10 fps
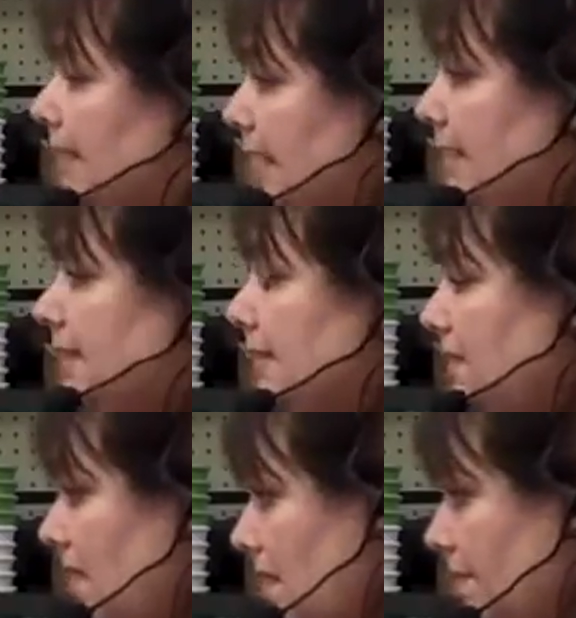blended
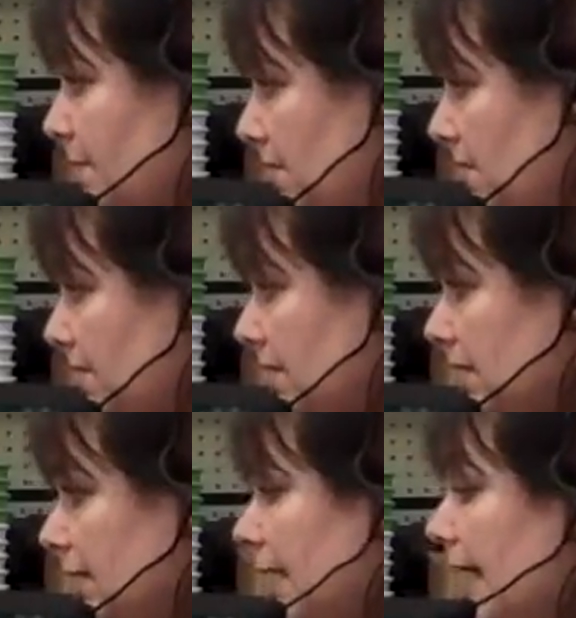compost.
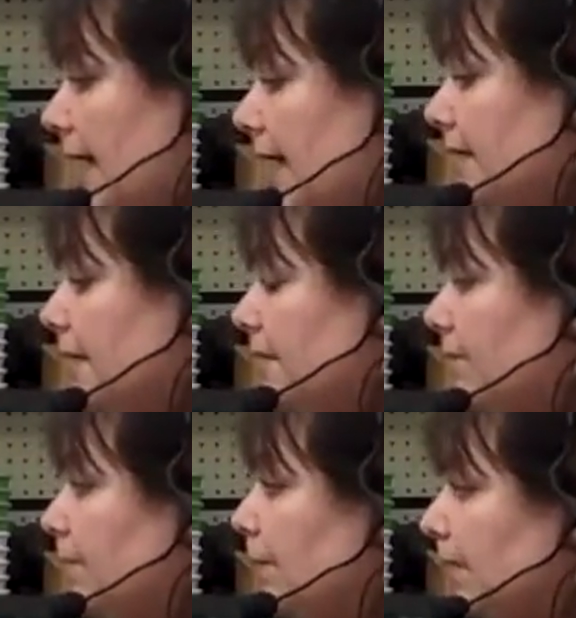And
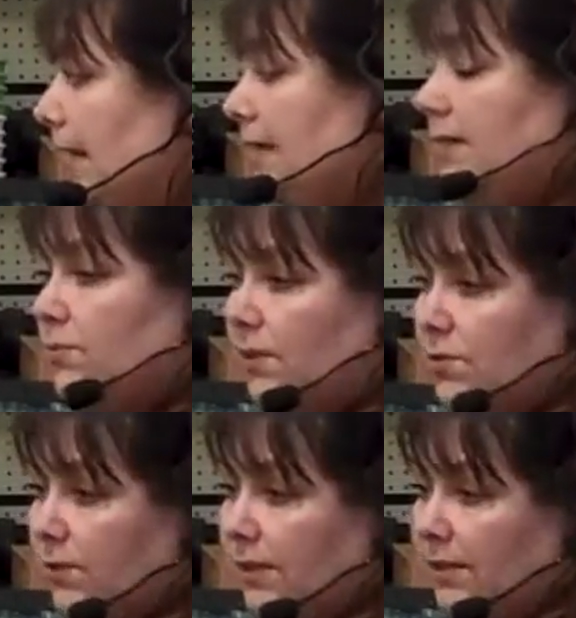the blend is
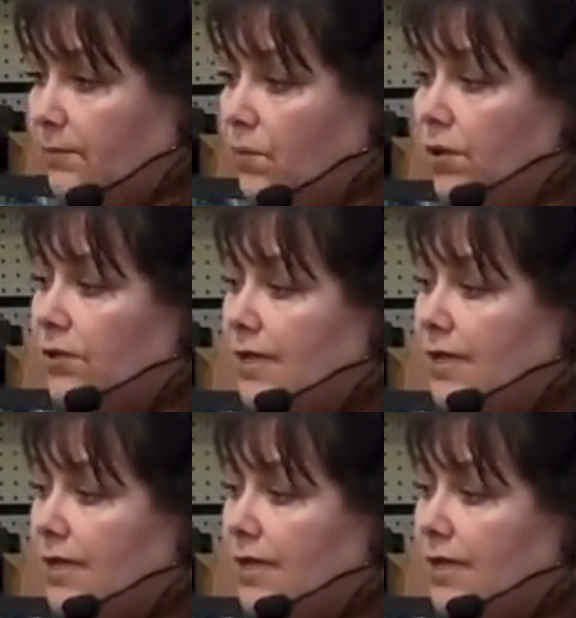what's really important.